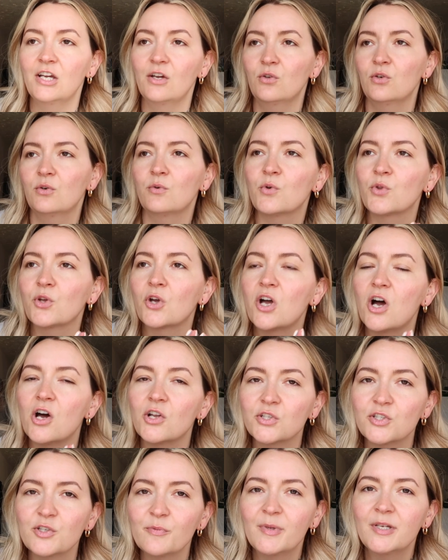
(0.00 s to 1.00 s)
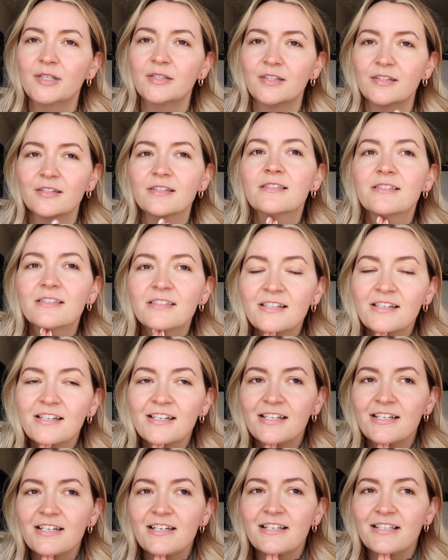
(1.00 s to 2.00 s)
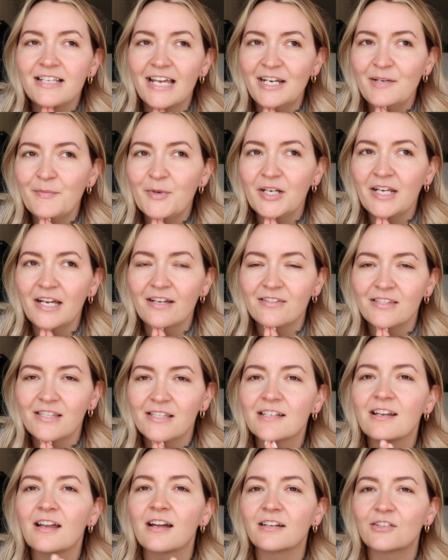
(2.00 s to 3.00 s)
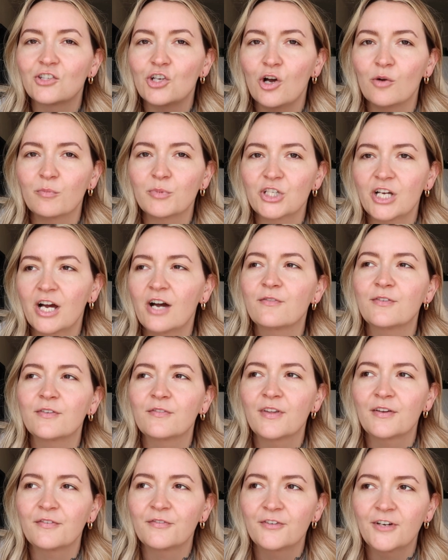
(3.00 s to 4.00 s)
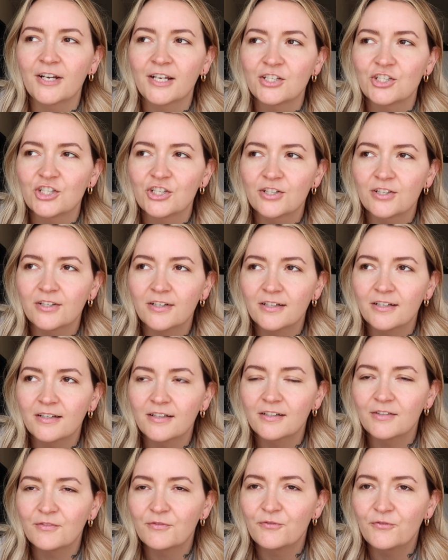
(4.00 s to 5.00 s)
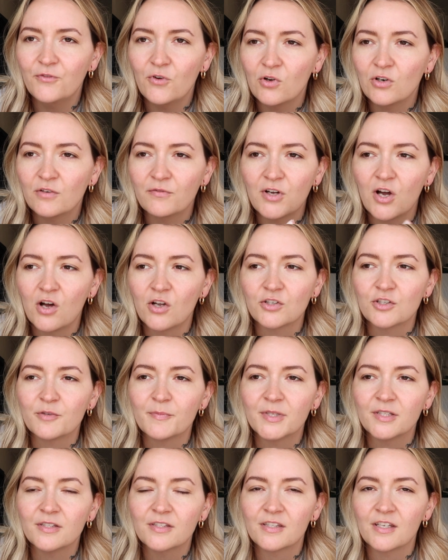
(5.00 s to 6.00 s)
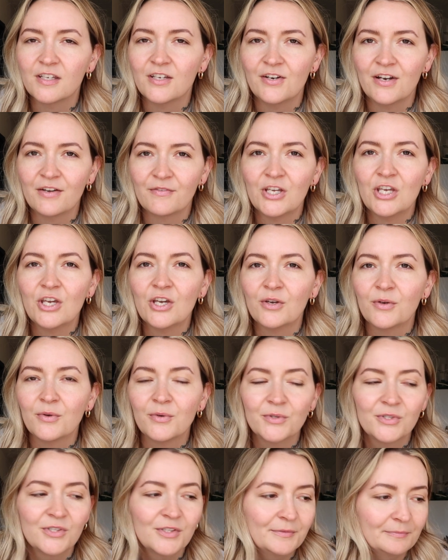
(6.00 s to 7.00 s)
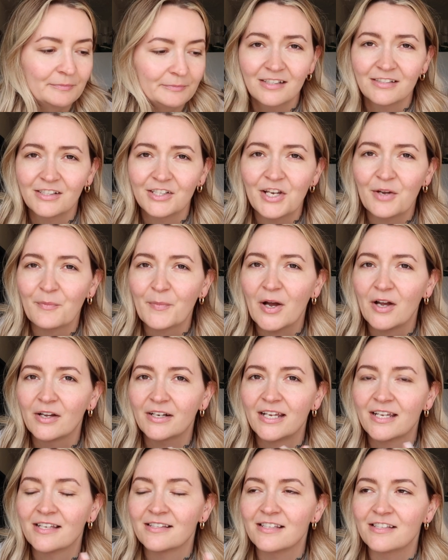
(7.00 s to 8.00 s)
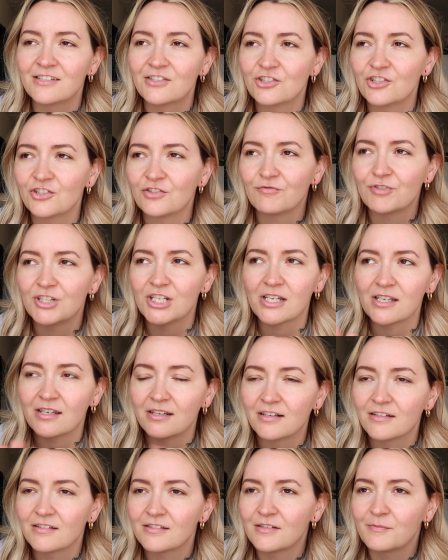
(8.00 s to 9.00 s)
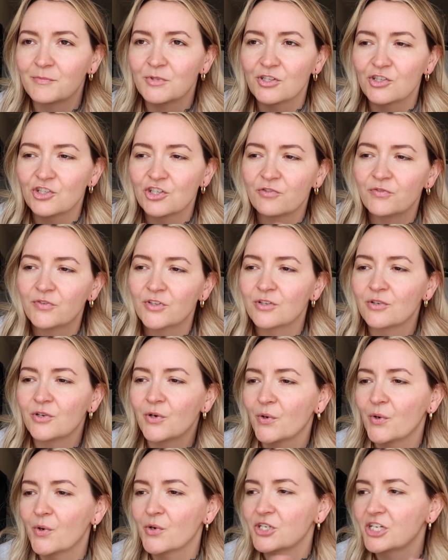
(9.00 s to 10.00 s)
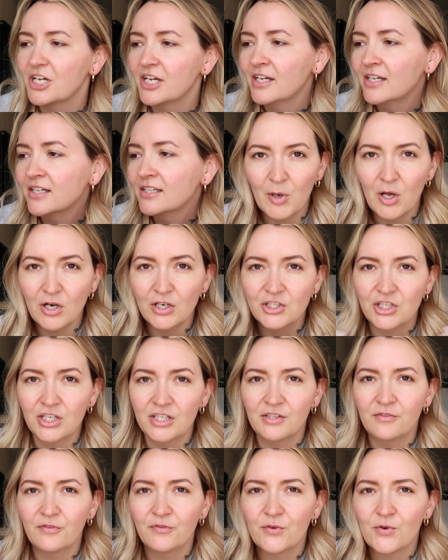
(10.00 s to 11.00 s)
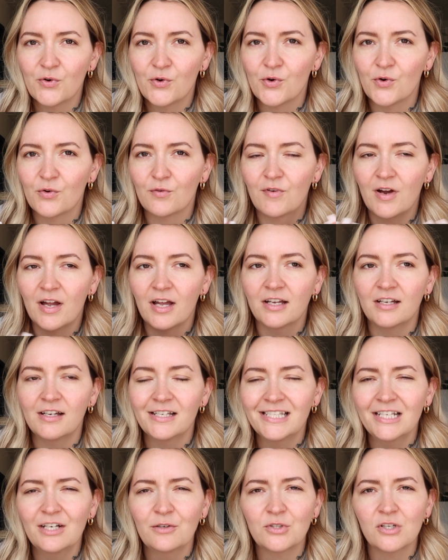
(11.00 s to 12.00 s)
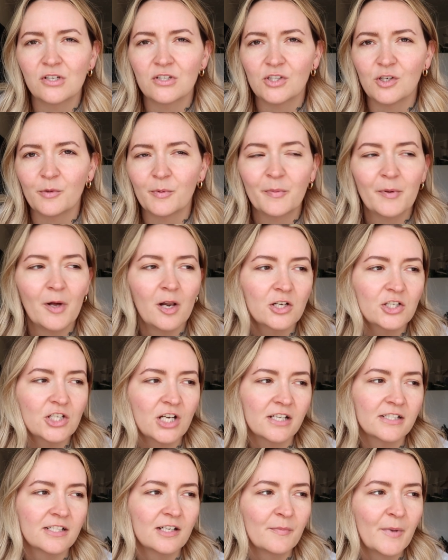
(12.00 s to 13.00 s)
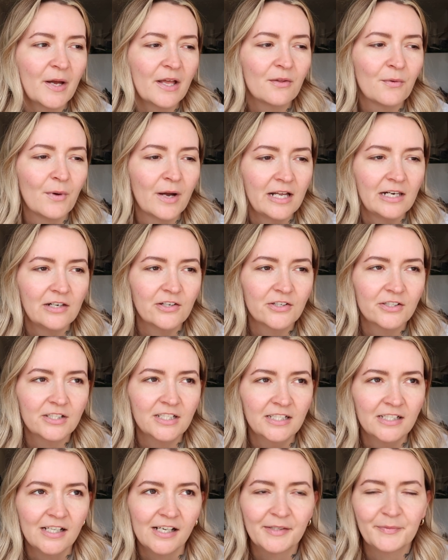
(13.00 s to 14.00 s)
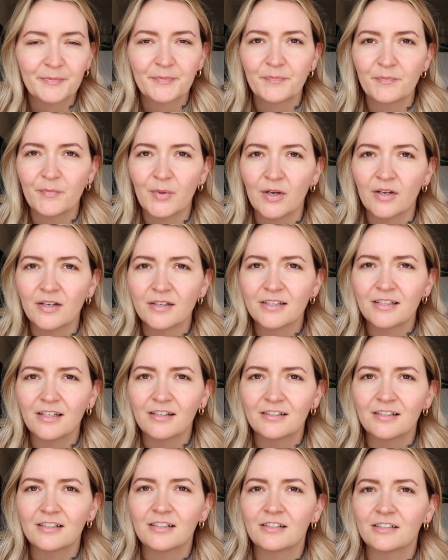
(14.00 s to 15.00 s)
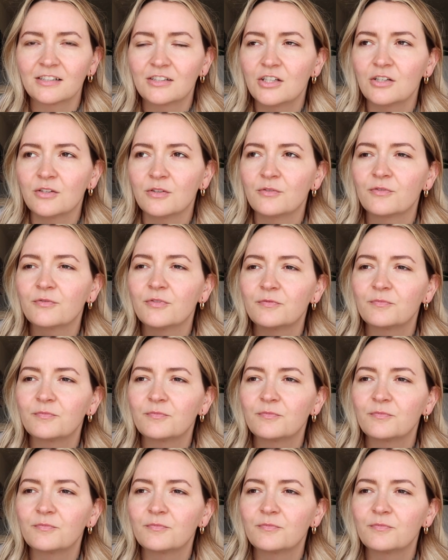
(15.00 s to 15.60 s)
go through all the condiments. Is anybody else's like top shelf of their fridge full of condiments that you never use? Because I know mine is. It's just ridiculous. I'm such a food hoarder. Apologies for, I said I was going to stop apologising about the way I look, didn't I? But I do